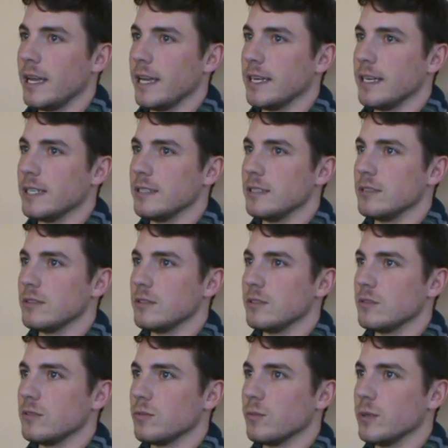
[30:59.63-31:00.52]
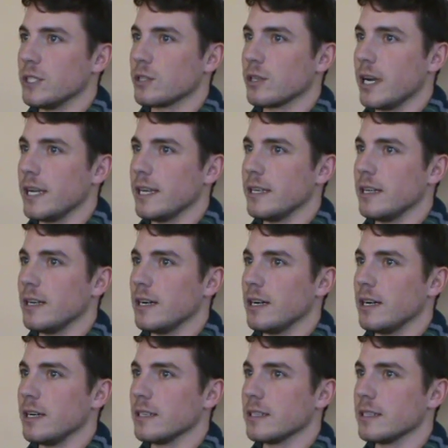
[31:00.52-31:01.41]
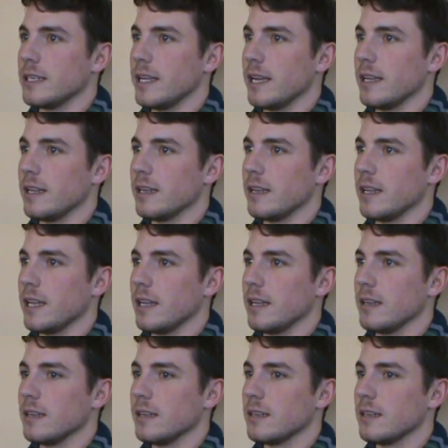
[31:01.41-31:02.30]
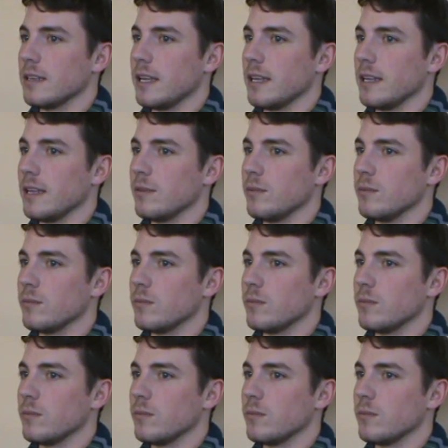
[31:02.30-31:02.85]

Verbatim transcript: and we tried uh, getting a,